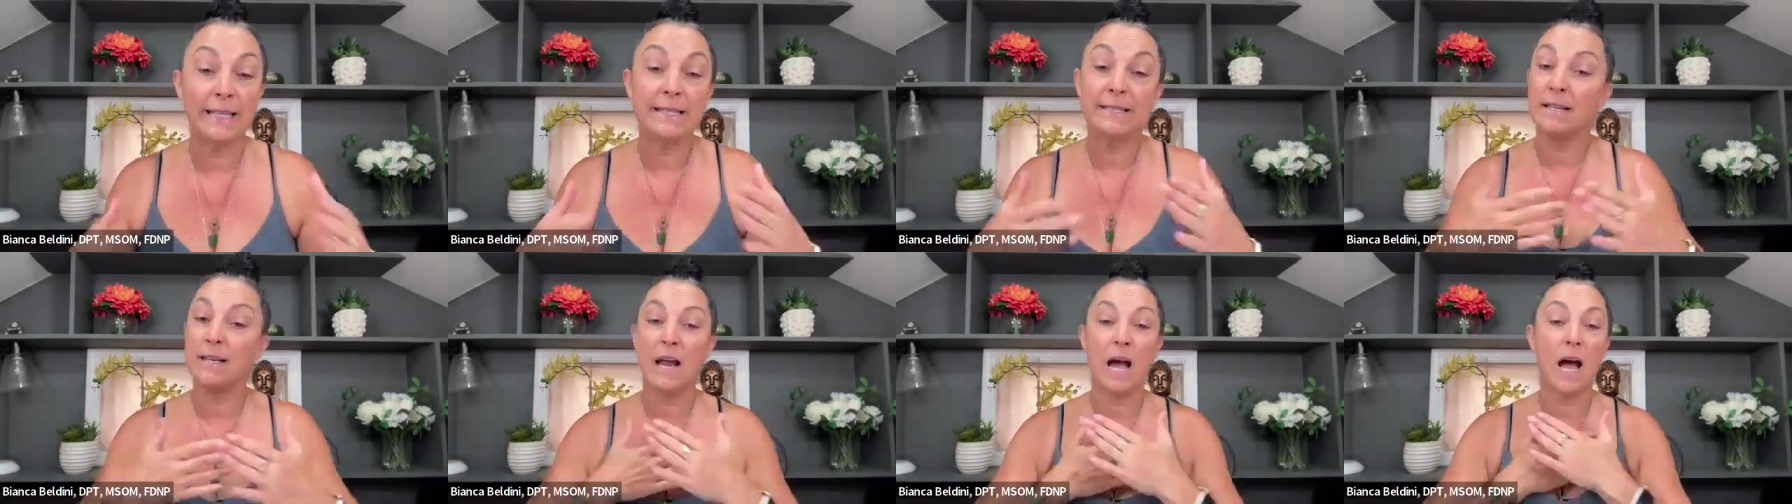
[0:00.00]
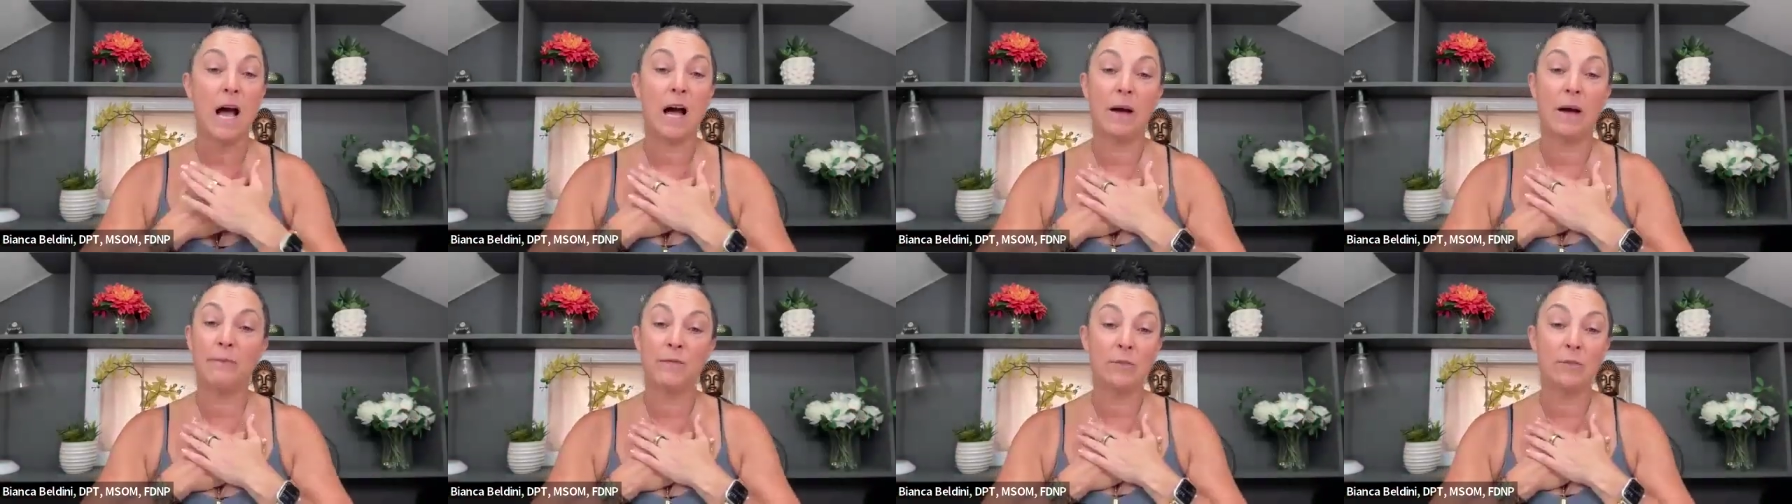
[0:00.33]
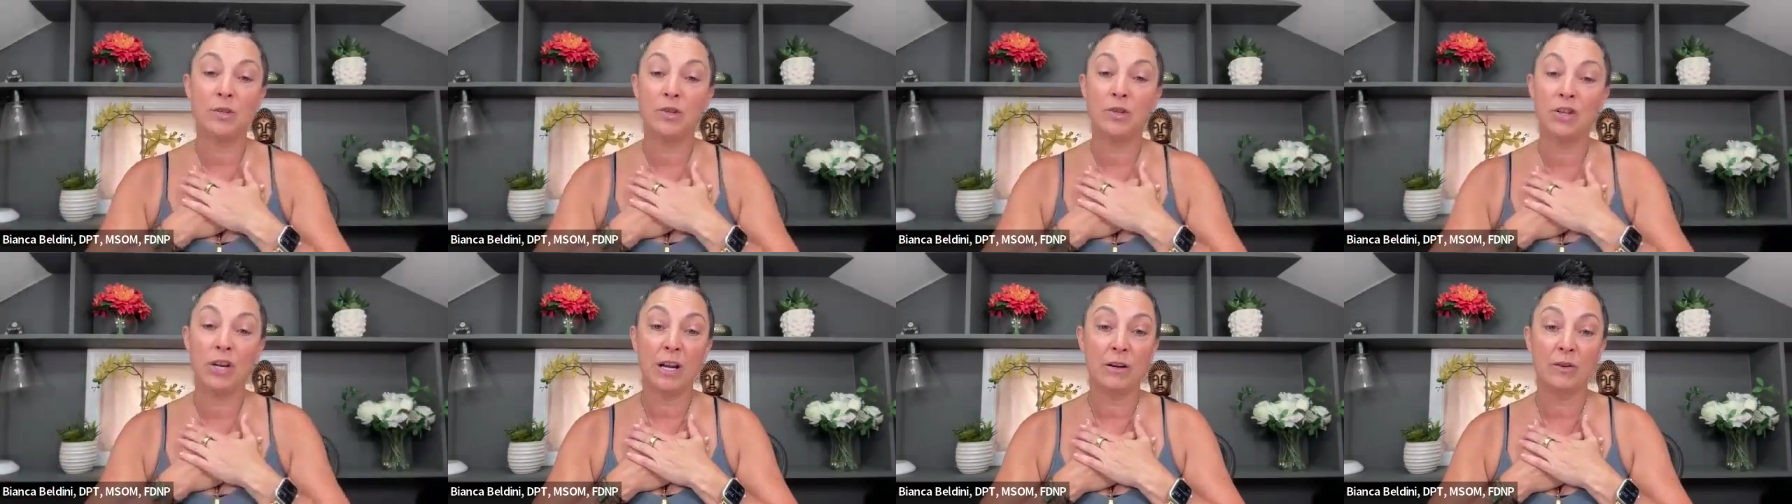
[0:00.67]
Listen, I'm
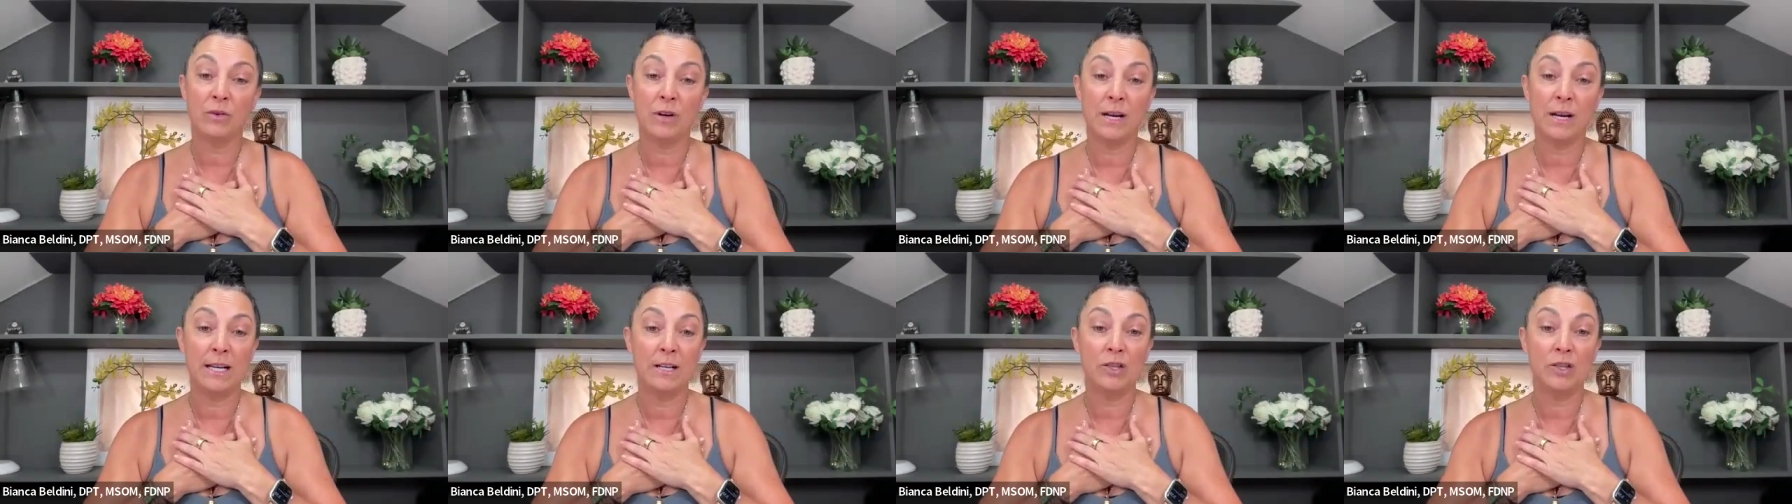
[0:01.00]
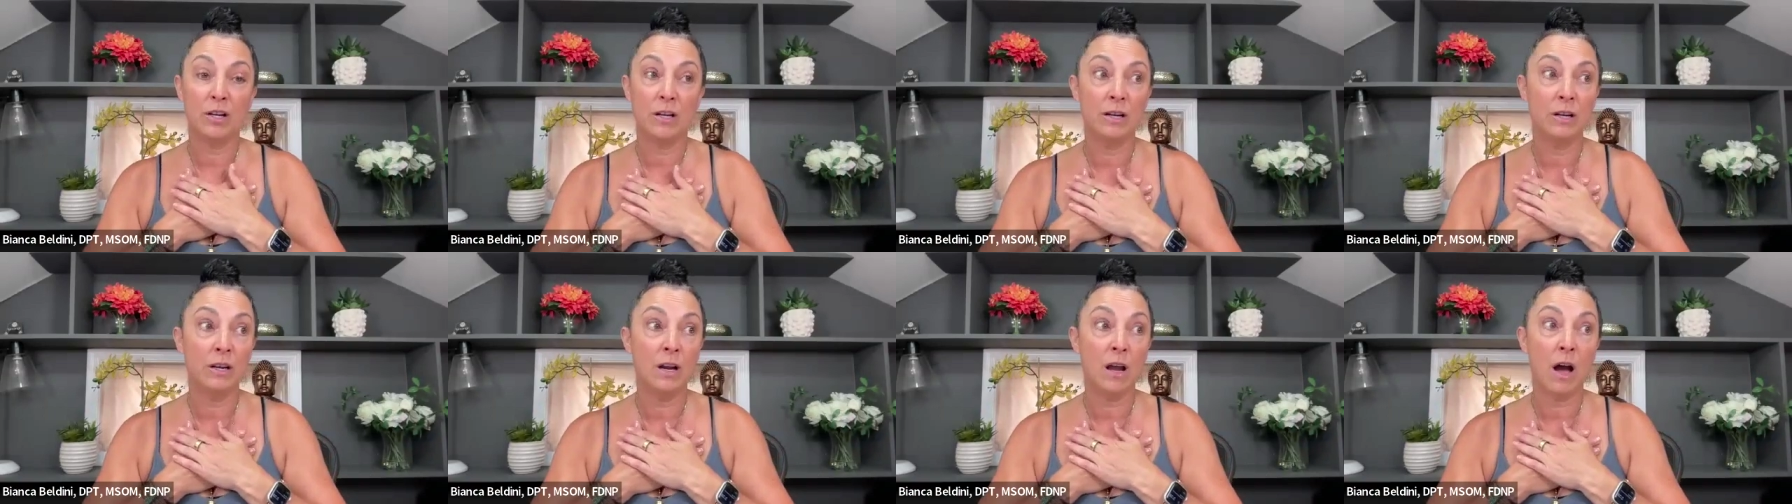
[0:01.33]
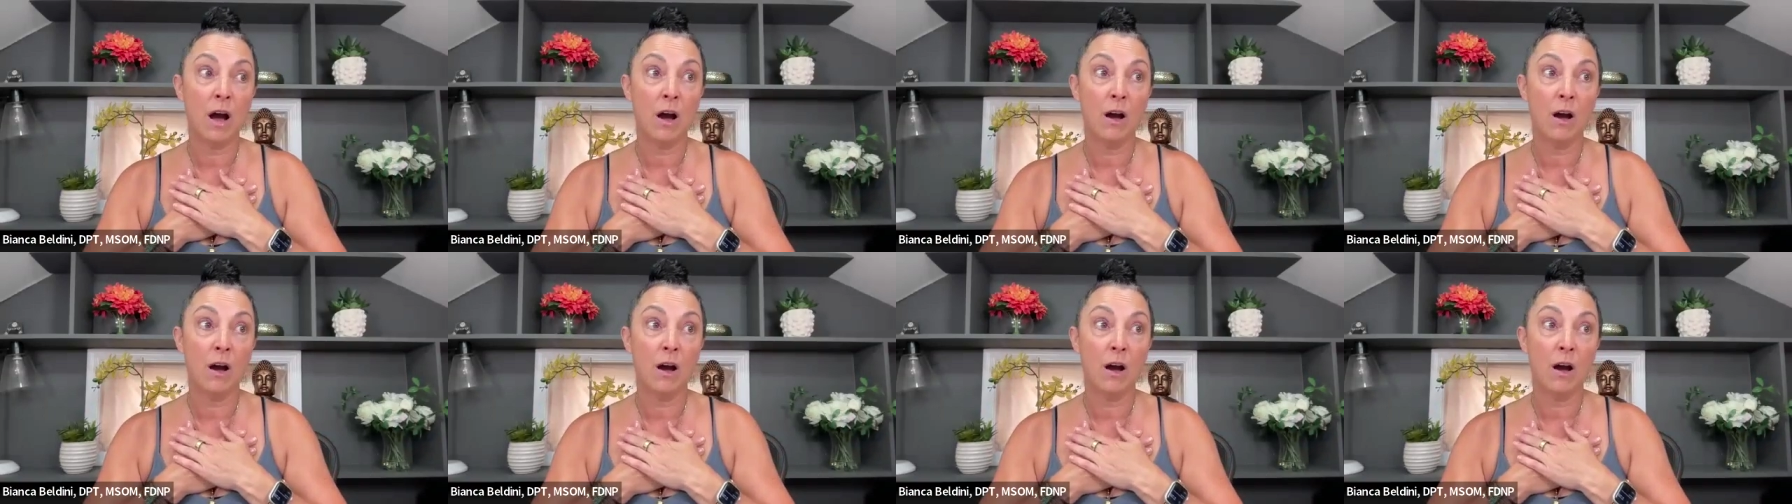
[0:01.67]
from a generation